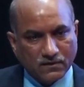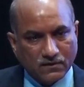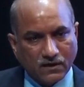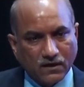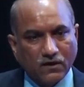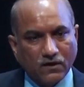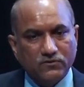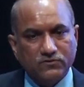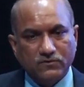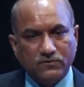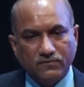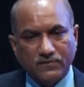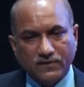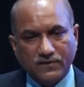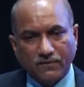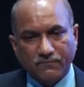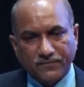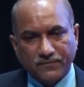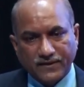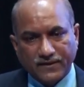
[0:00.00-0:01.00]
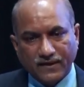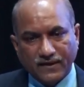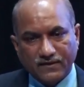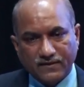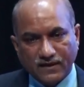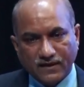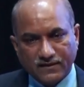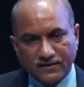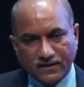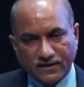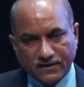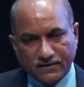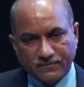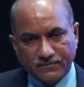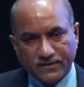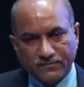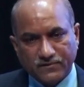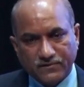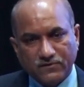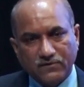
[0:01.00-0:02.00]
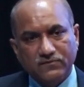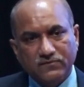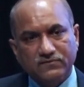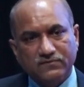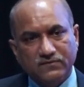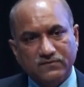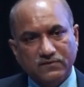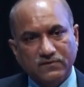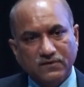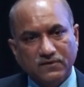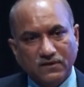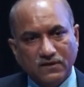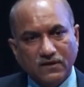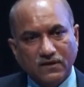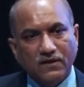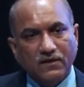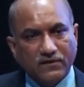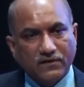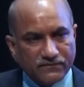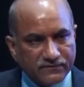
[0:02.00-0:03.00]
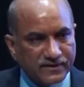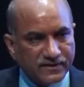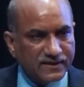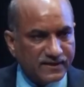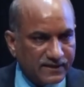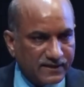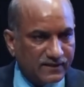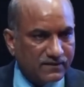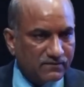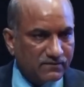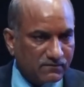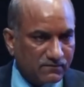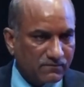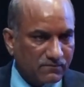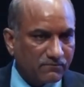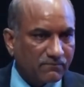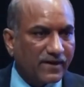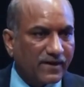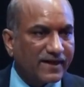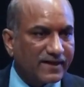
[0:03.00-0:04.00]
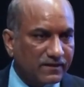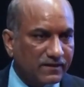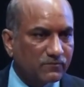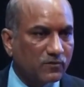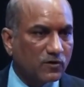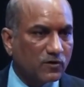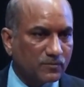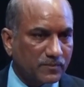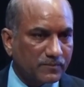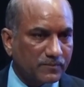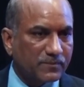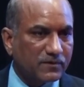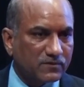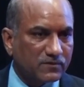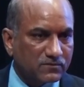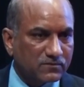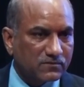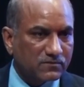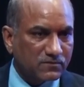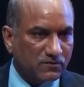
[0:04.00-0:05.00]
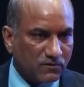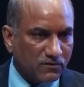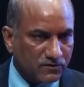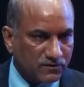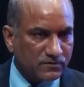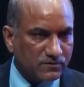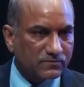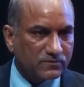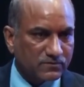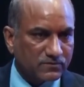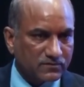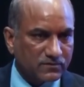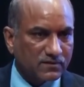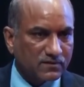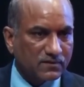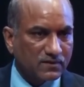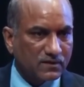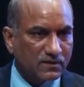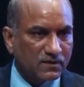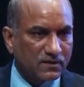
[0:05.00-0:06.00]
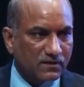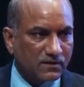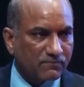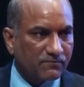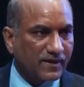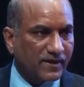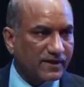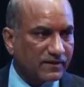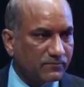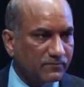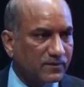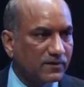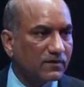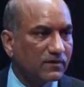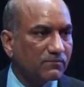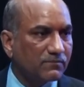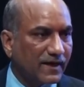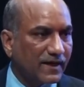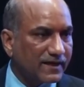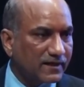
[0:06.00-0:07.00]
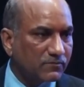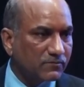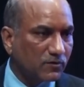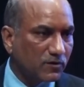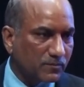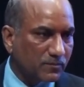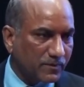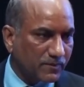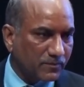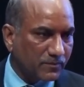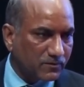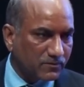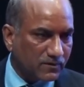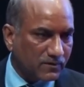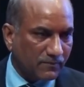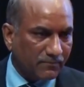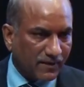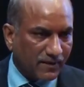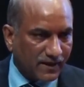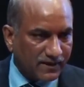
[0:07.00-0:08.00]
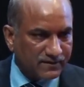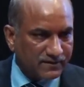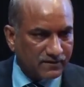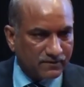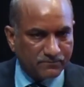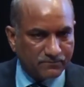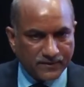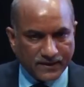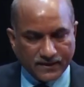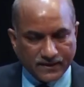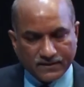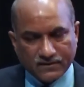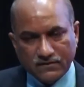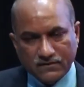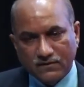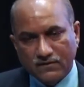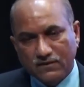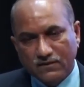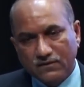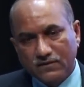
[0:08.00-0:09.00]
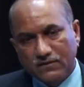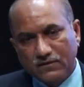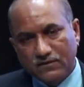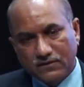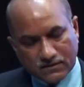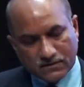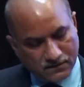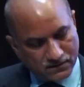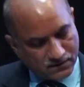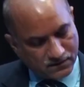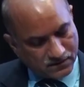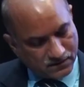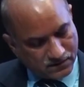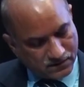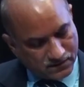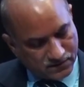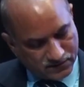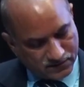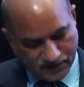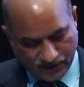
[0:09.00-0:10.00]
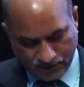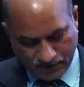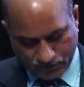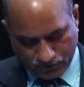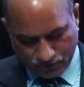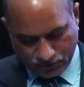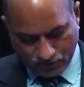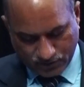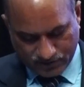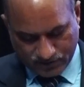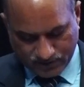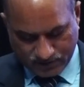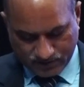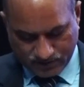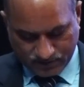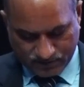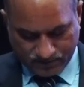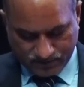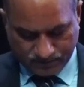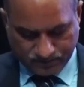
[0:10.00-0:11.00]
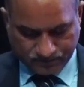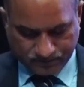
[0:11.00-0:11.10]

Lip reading: howsoever competent that can be, because we need many more people to contribute, many more people to apply their brain, their resources.